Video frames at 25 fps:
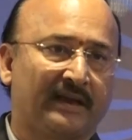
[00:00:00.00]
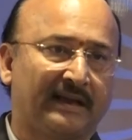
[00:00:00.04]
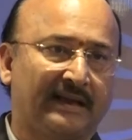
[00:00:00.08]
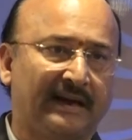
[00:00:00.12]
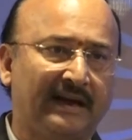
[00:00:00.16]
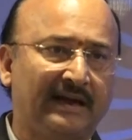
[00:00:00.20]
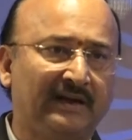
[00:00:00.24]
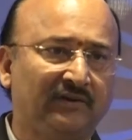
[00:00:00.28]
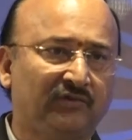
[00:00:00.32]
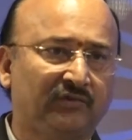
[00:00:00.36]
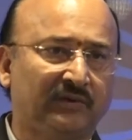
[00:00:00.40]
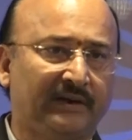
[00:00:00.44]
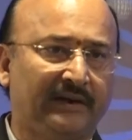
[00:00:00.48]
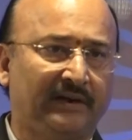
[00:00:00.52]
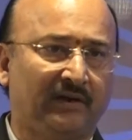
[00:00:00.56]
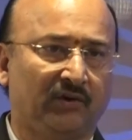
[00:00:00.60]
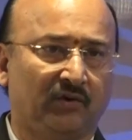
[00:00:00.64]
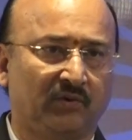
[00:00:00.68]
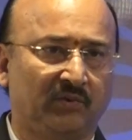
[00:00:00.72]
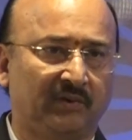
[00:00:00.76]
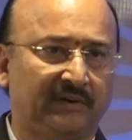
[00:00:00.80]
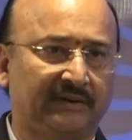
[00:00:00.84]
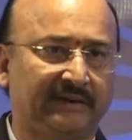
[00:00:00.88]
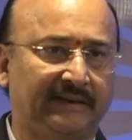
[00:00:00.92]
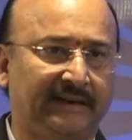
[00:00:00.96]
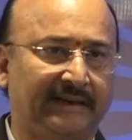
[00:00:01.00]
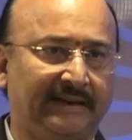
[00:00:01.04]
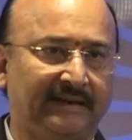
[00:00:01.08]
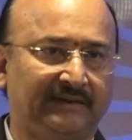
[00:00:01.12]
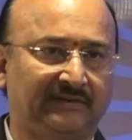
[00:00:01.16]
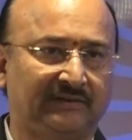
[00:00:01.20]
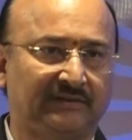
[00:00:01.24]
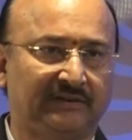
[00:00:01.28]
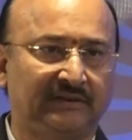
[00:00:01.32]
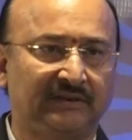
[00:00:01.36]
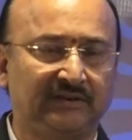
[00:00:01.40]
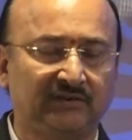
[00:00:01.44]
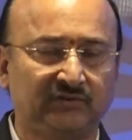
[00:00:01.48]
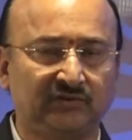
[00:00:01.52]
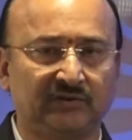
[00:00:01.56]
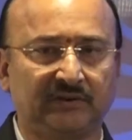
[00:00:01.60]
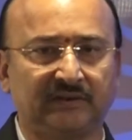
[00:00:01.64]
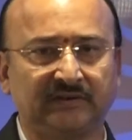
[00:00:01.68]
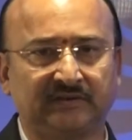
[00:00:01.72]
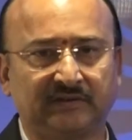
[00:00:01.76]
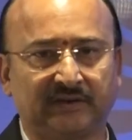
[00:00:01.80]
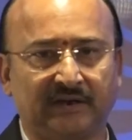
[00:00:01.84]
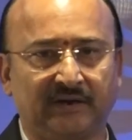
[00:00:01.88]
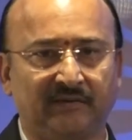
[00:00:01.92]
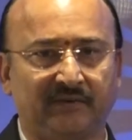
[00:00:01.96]
gradually over the days,
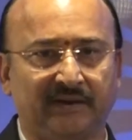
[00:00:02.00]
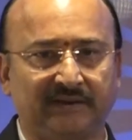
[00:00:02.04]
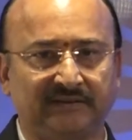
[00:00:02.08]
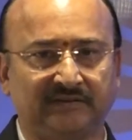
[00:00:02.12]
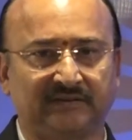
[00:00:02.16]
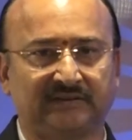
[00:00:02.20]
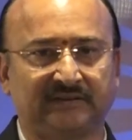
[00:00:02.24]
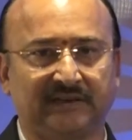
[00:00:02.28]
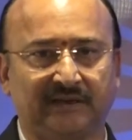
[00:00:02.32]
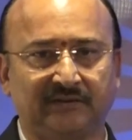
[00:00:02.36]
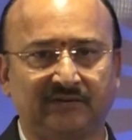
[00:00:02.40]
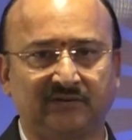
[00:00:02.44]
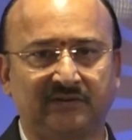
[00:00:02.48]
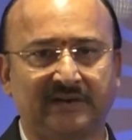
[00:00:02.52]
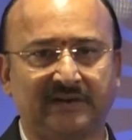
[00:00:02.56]
insurance grievances have